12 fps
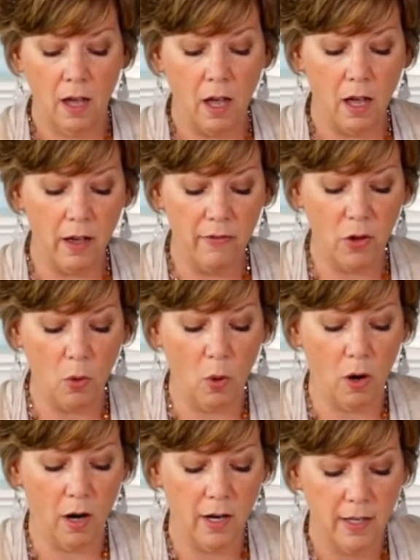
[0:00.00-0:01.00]
of
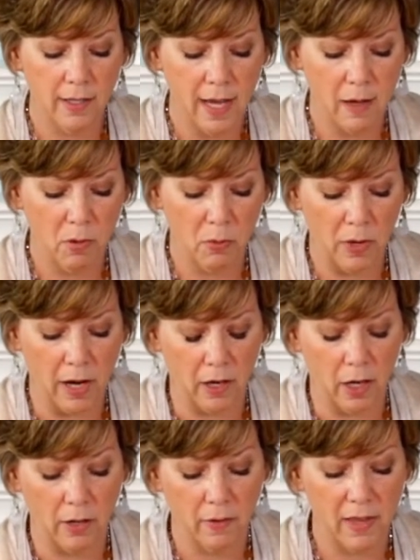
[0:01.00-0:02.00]
your table
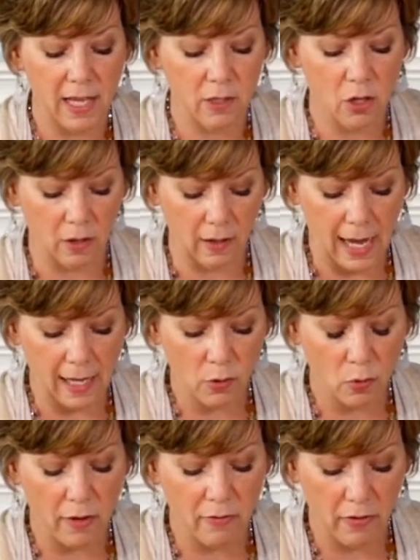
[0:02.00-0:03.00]
runner. That's your
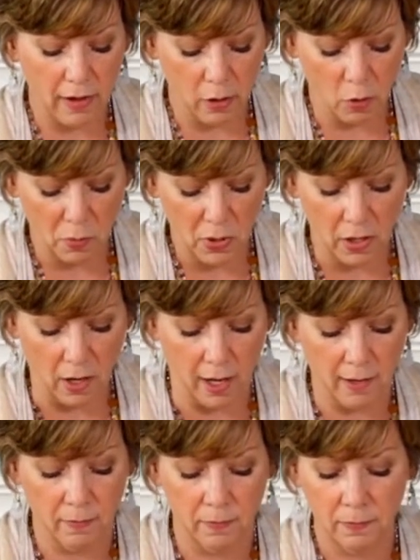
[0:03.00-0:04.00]
last ruffle that you'll put
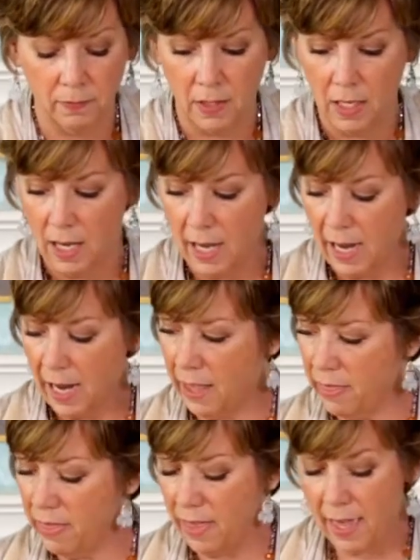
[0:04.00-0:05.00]
on.
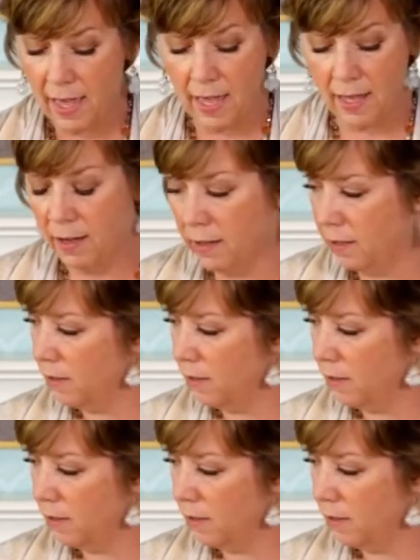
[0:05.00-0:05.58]
And then,